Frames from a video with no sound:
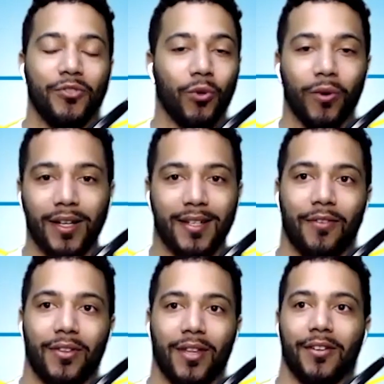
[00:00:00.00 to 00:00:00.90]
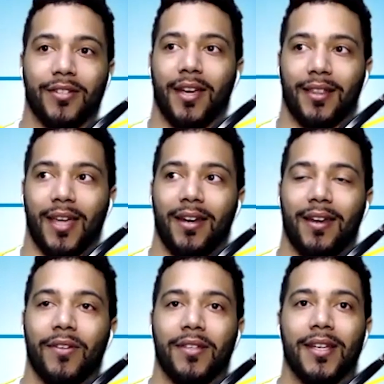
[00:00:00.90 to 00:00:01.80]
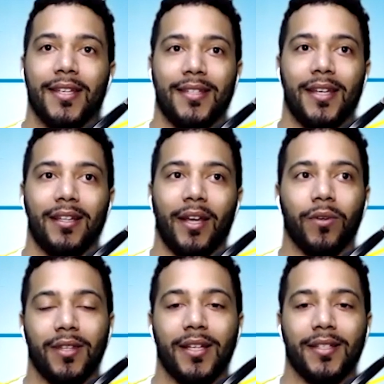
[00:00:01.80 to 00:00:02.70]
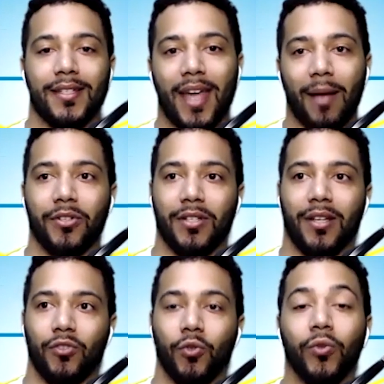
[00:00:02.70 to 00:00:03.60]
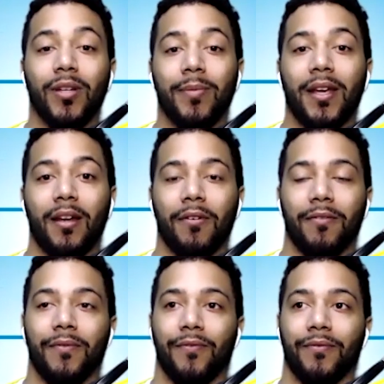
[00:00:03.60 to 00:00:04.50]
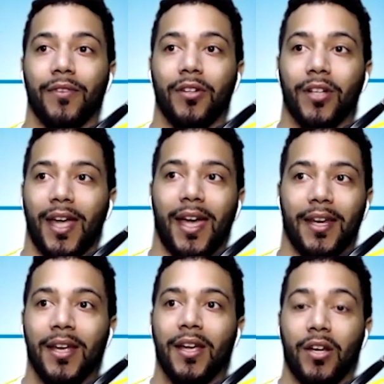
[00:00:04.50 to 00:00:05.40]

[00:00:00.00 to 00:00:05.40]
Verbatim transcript: Jordans and everything else like that, and even seeing like where things established, and like truly being able to look at,